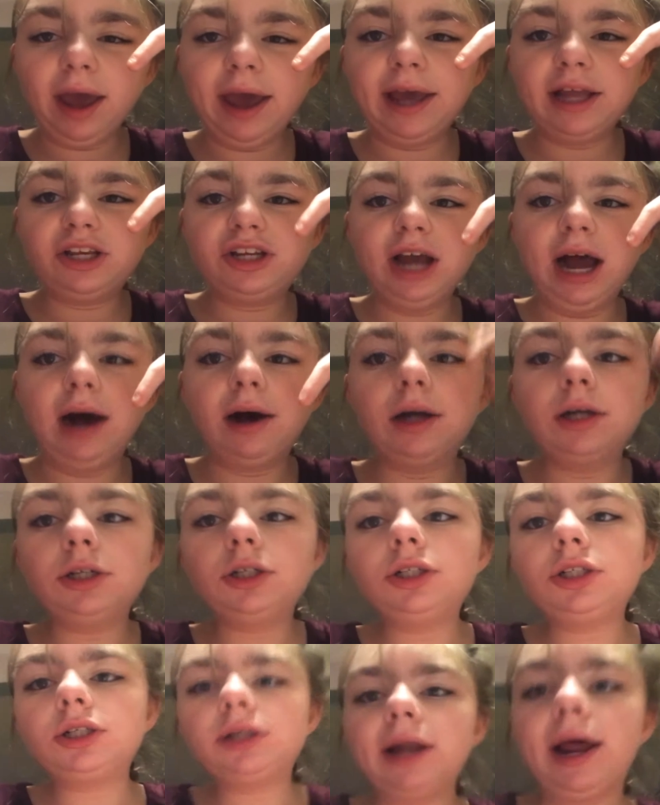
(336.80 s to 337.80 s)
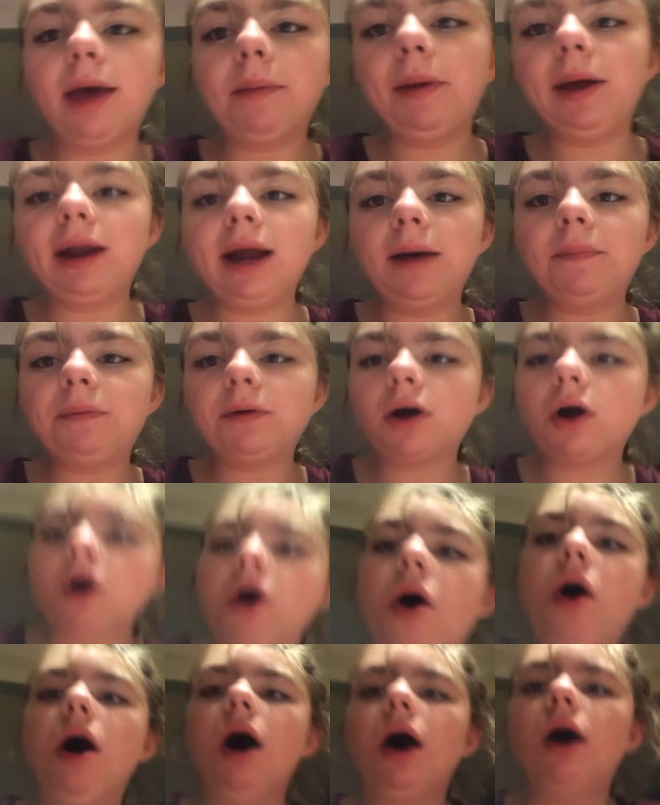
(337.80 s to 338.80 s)
a challenge that I made up
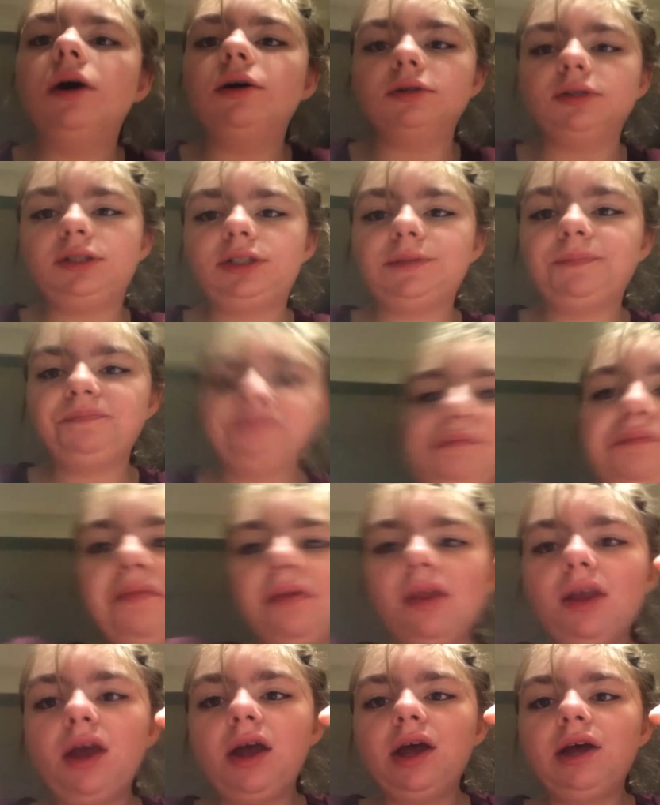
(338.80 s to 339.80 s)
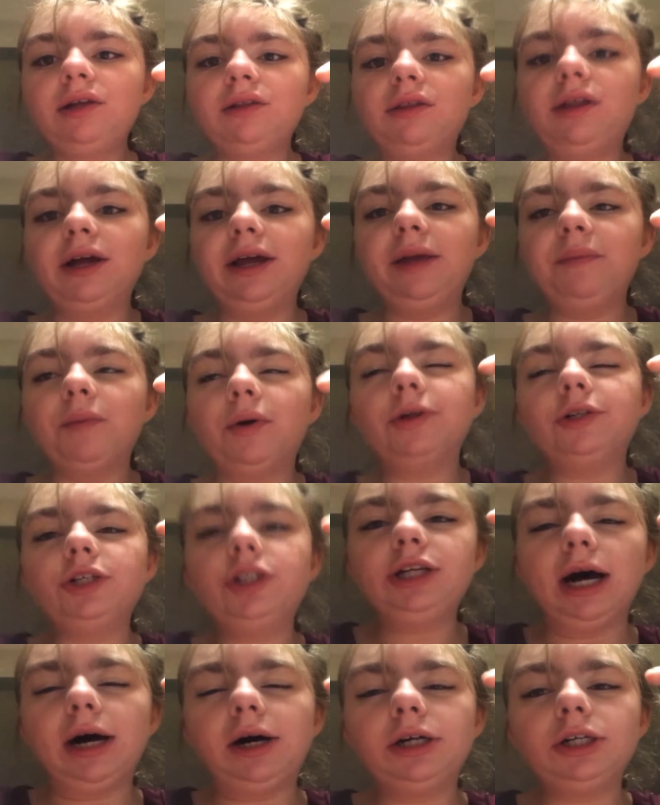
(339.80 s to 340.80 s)
called the
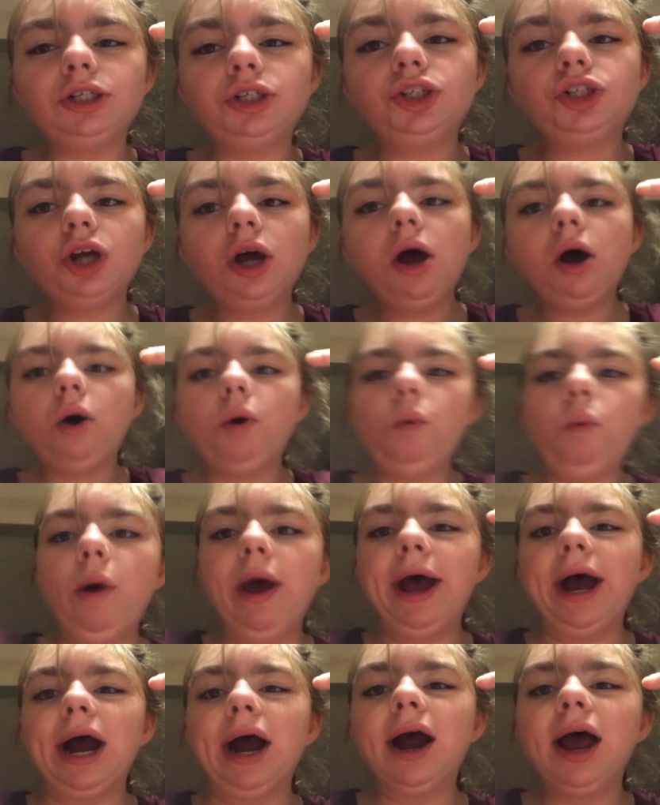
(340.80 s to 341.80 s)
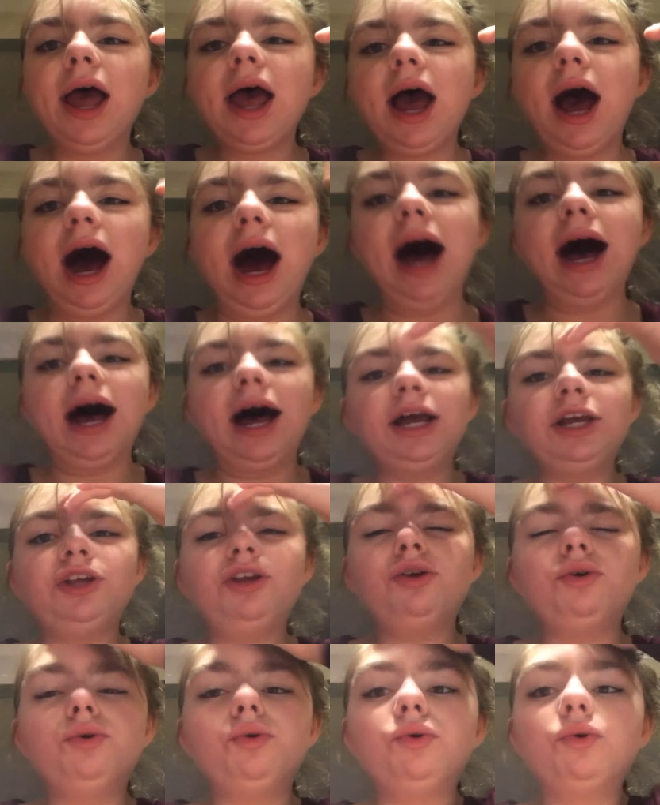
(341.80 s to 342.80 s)
emoji challenge where uh,
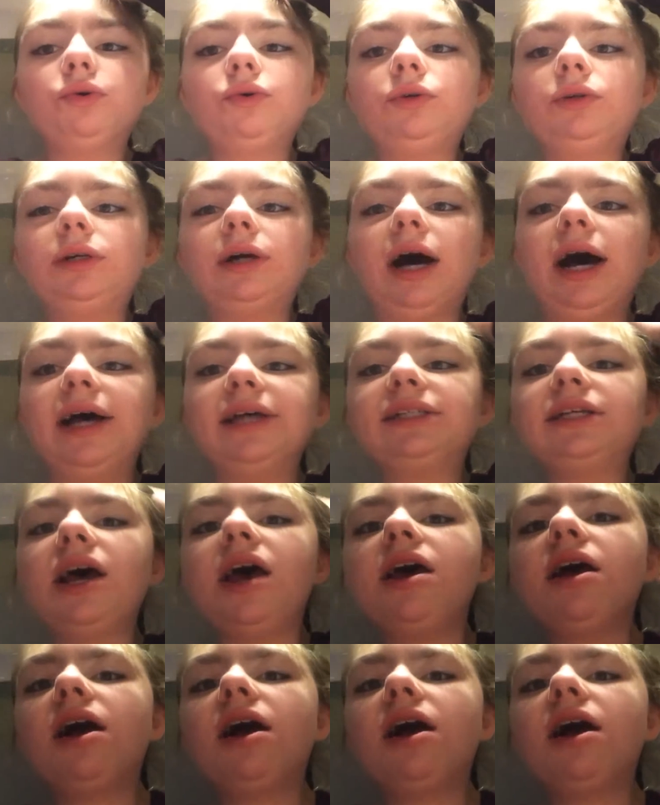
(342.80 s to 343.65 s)
you guys